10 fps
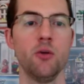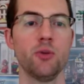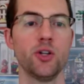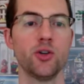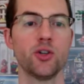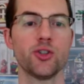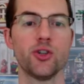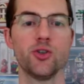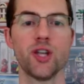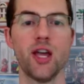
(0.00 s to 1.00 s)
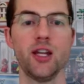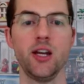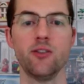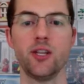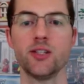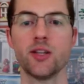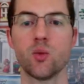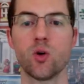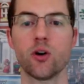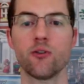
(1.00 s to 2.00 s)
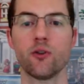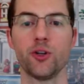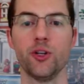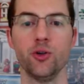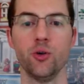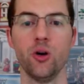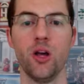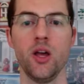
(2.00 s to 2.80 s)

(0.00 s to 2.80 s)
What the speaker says: but you can choose any of these that work for you.